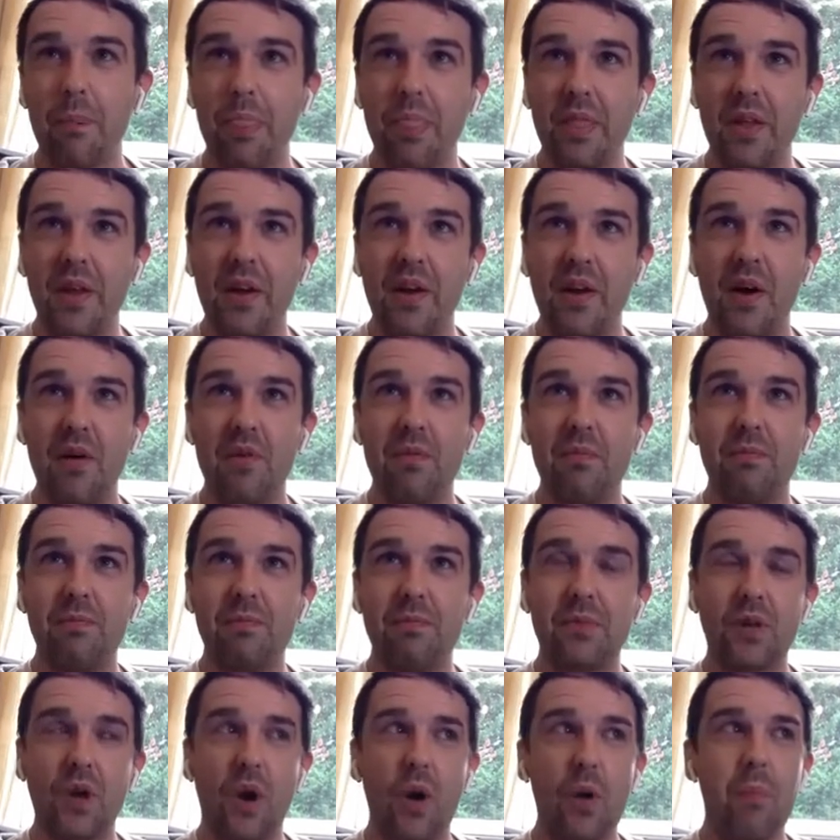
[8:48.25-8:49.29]
you know,
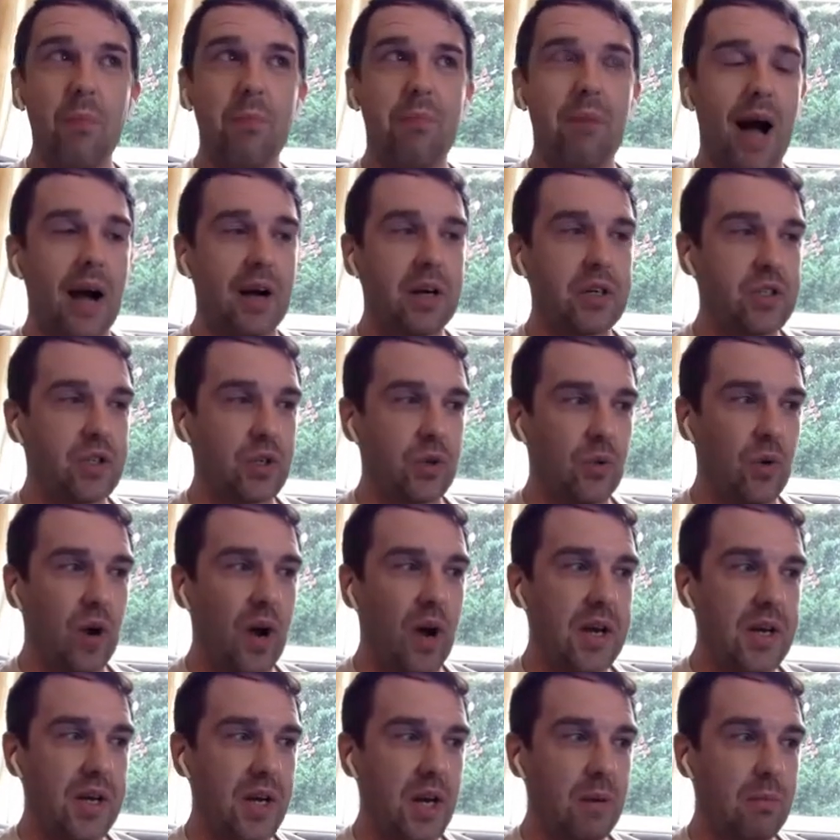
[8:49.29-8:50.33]
go back to
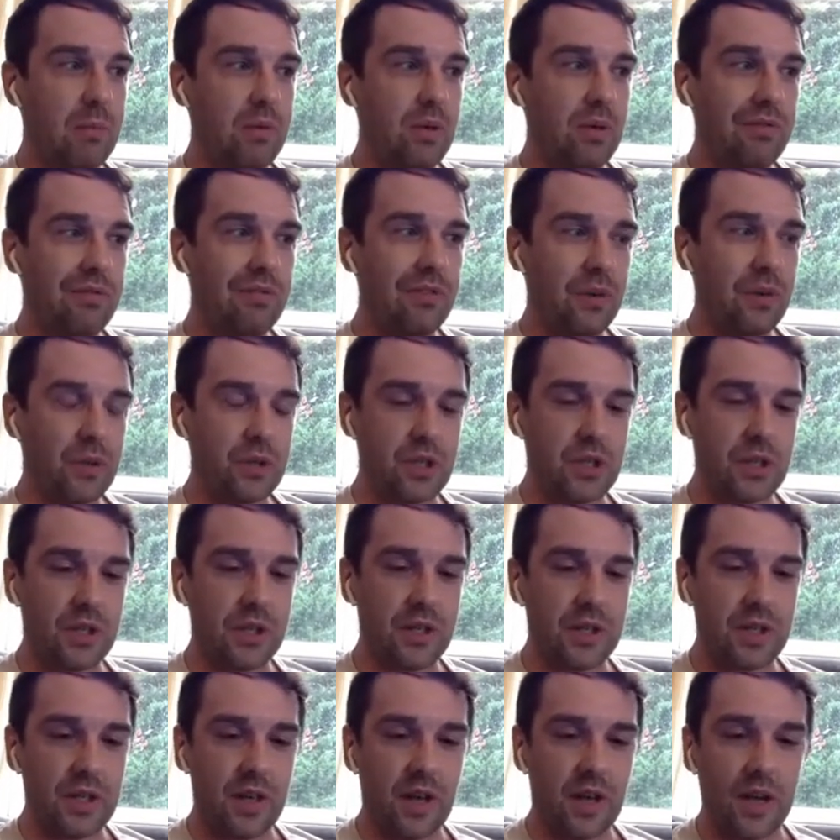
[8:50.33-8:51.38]
radio, but
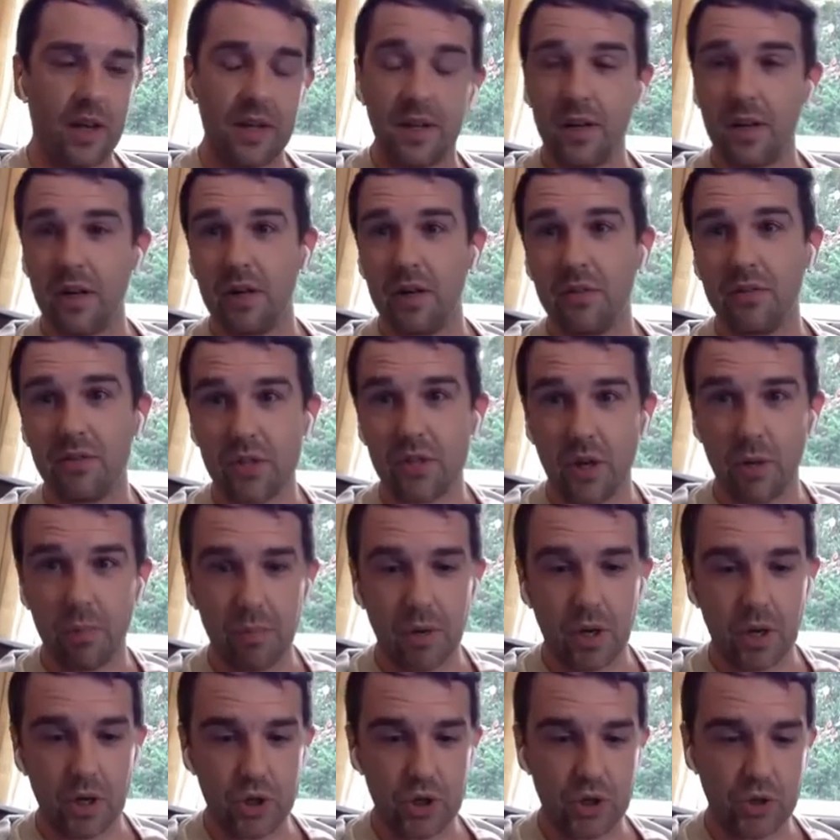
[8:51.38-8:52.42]
unfortunately, you know, obviously, I'm
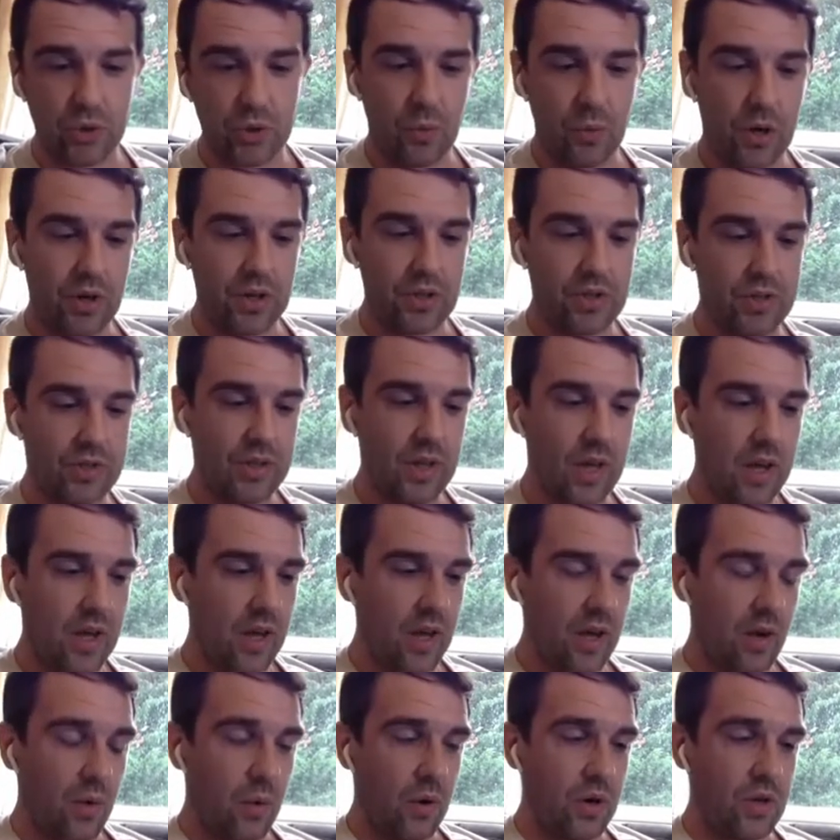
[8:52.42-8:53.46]
not sure what it's
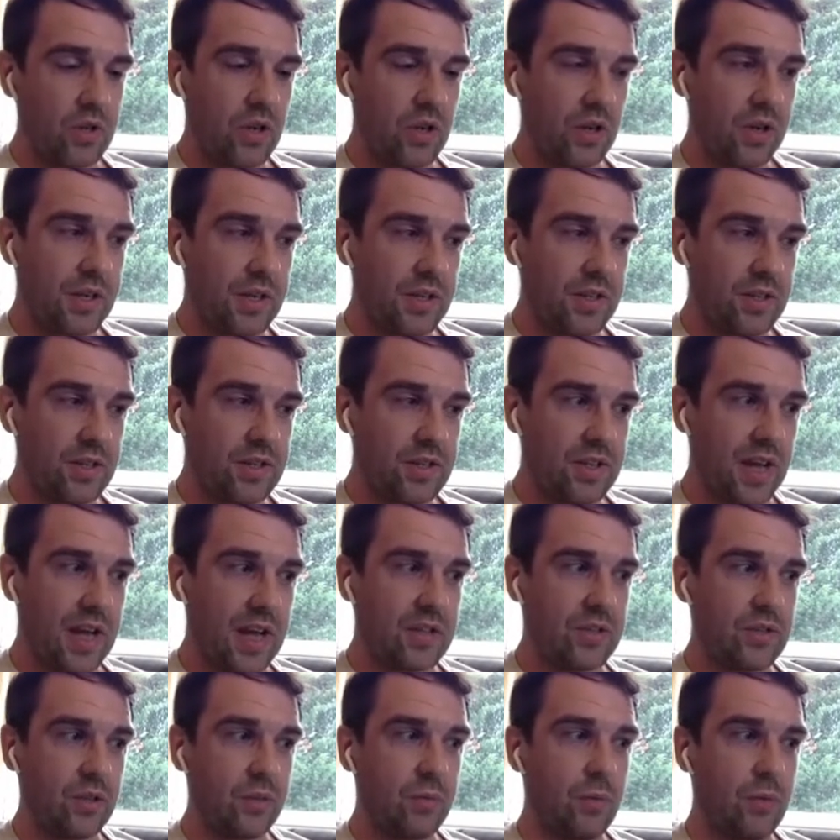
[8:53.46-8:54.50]
what it's like in the
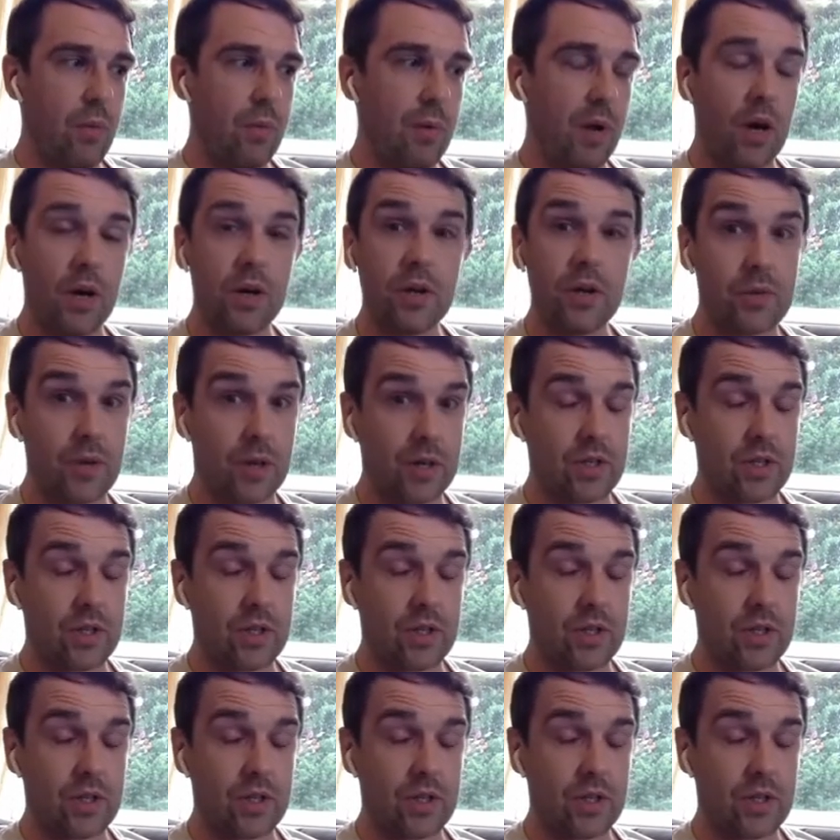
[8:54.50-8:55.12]
states at the moment. I used to